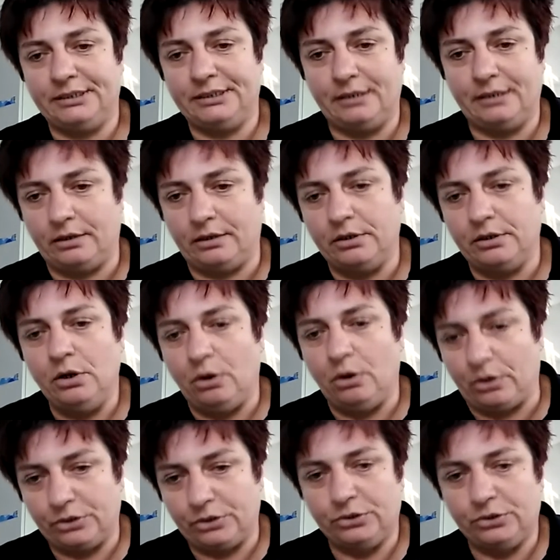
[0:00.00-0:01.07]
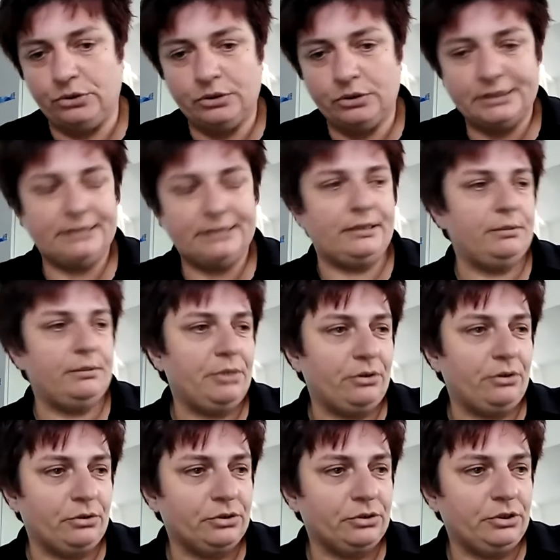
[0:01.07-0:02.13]
are Orthodox, Serbian
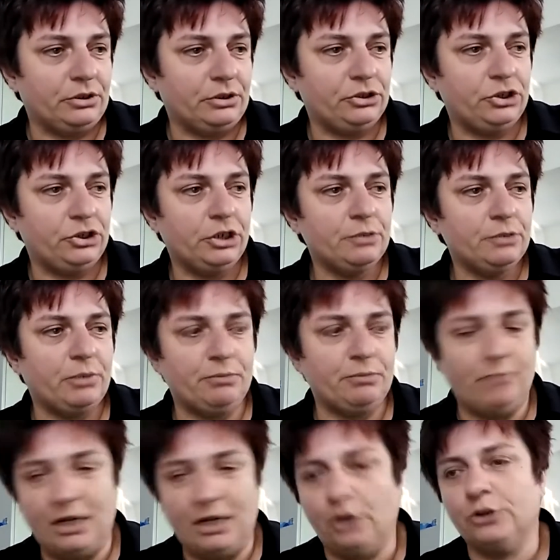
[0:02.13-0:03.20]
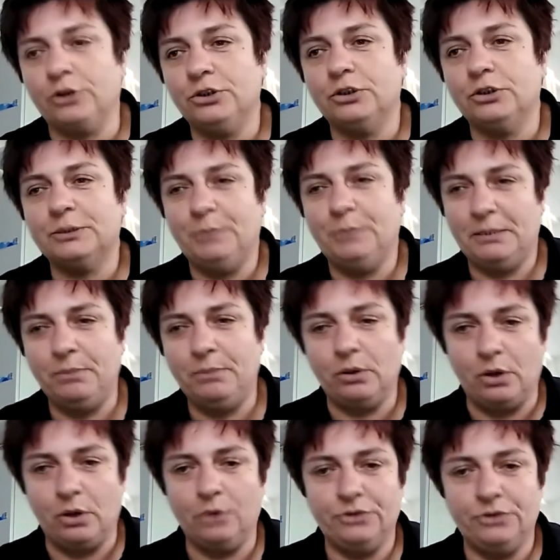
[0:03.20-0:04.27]
Orthodox Church, but many Orthodox people
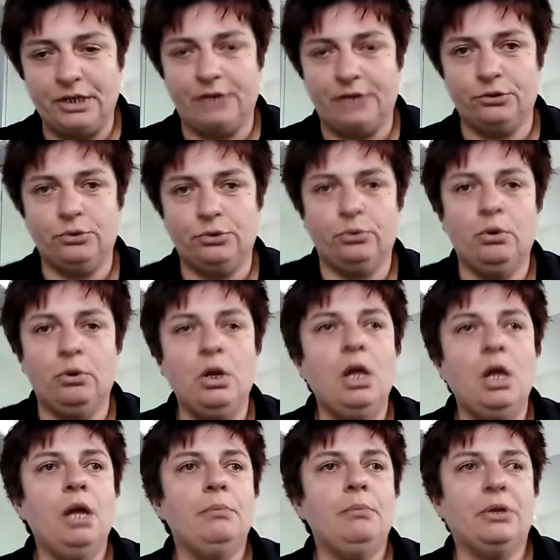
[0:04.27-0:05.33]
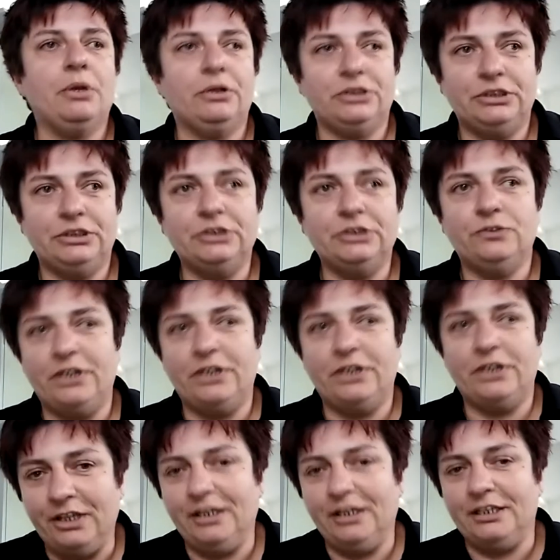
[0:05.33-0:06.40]
go there too, because it is
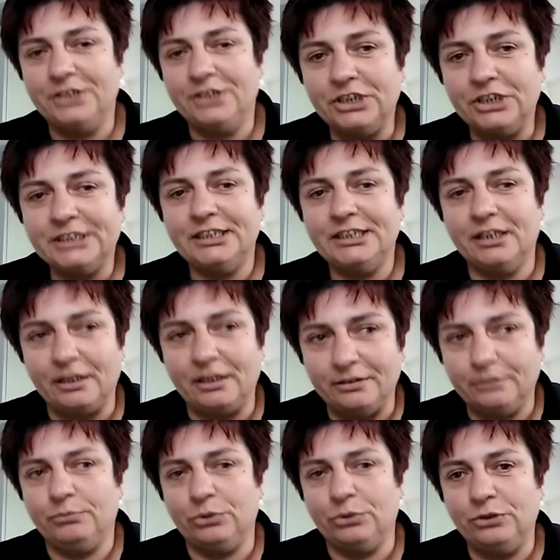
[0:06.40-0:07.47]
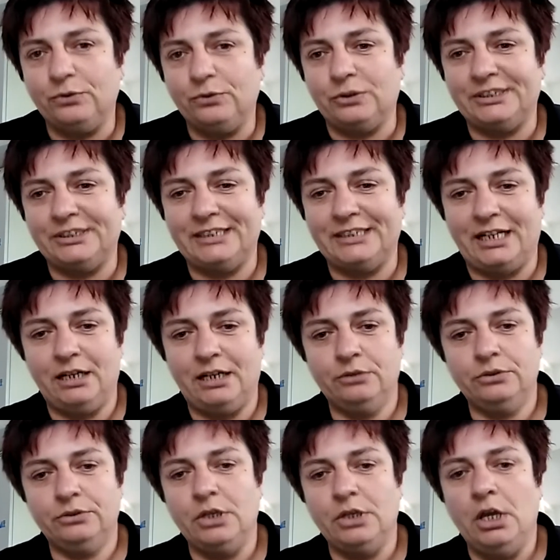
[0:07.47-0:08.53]
very interesting and beautiful sound.